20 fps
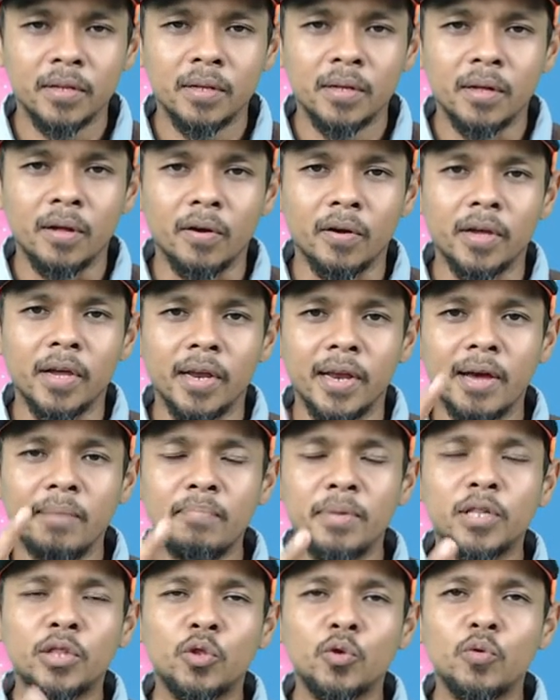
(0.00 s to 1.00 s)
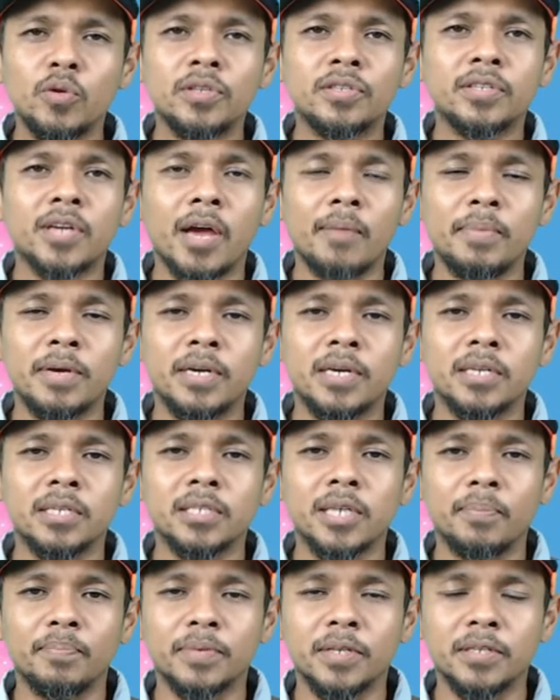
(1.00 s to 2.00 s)
Okay, number two is
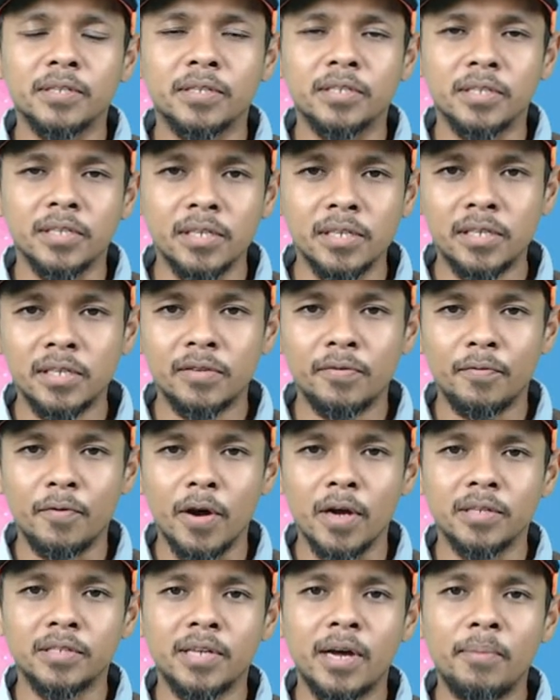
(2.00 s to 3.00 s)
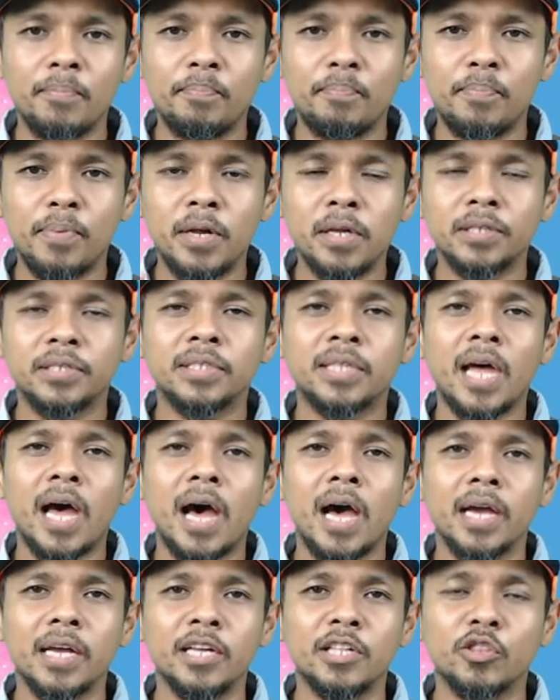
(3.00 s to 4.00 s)
chemical substances. For example,
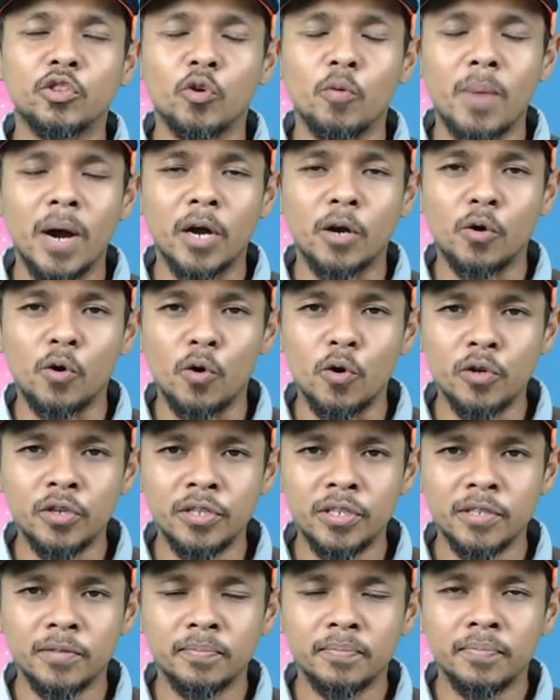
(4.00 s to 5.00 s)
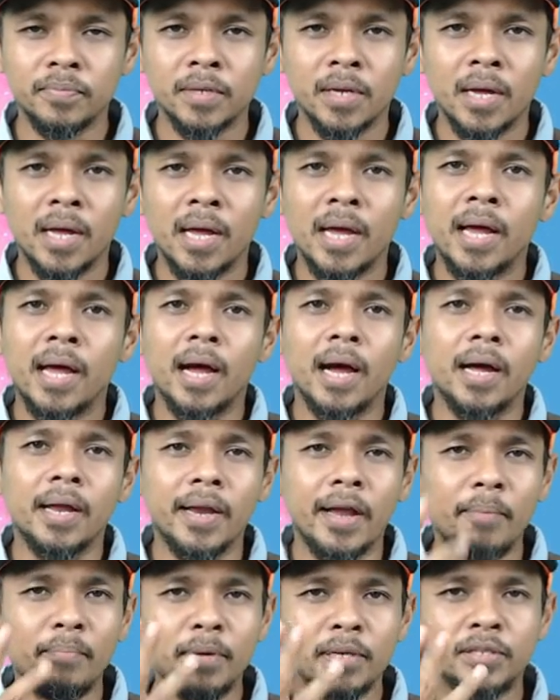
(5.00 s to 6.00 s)
tar in tobaccos.
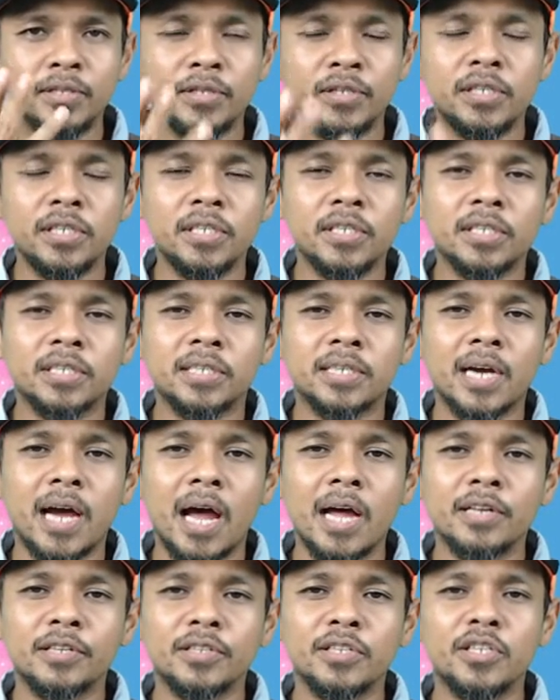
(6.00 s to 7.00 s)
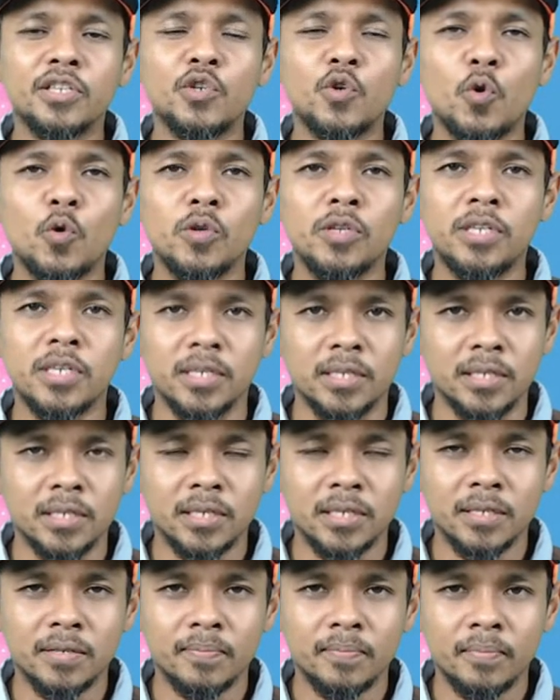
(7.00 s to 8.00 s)
Number three is
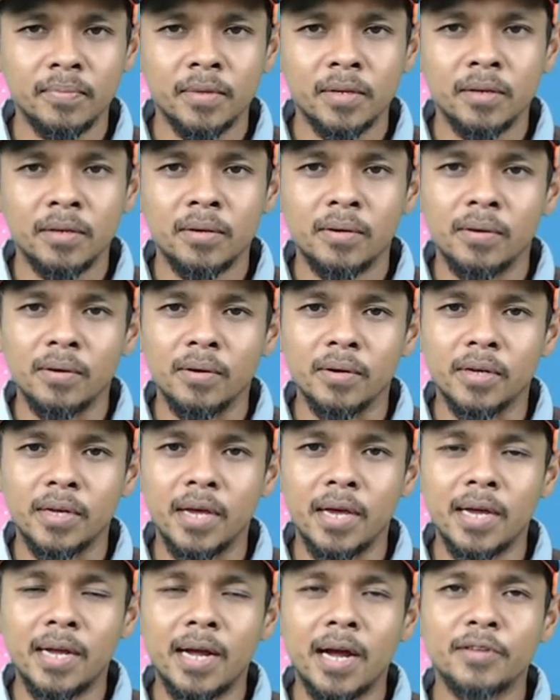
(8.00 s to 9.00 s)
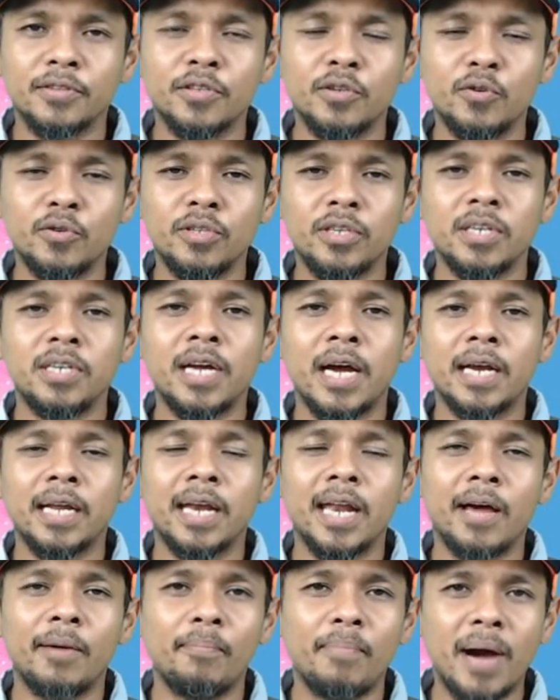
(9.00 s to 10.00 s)
carcinogens. Okay, carcinogen ni
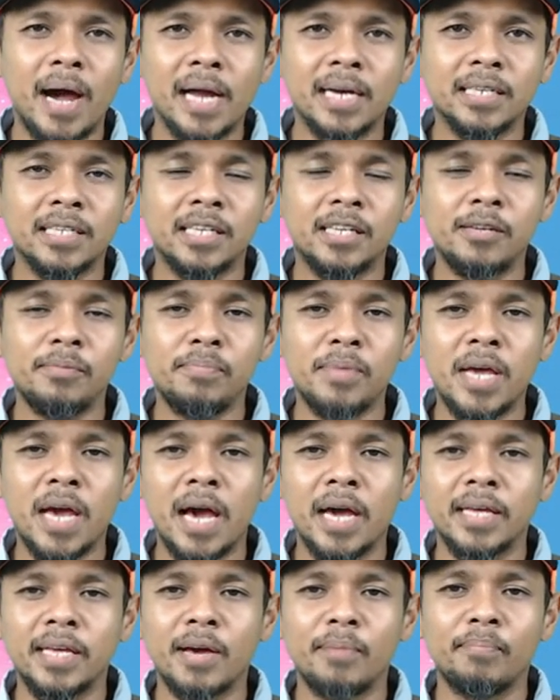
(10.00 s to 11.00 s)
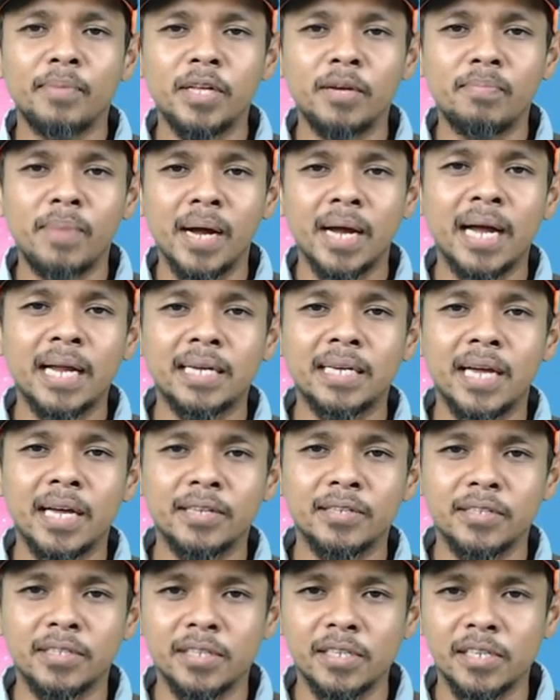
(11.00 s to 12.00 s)
adalah bahan kimia yang menyebabkan
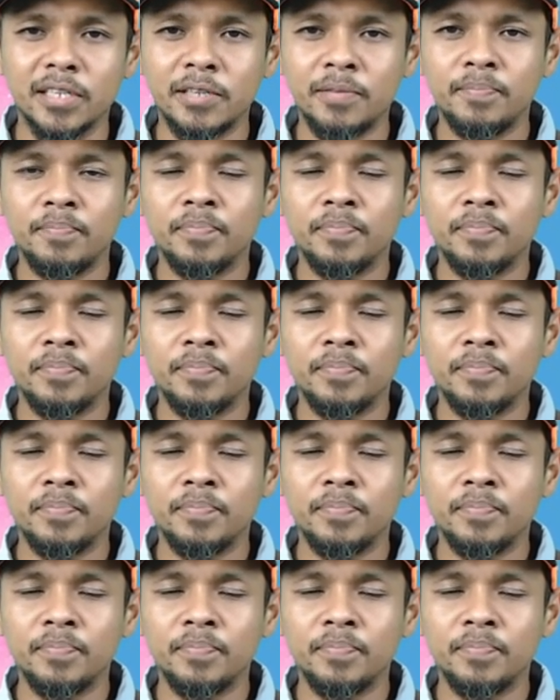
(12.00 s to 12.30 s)
kanser.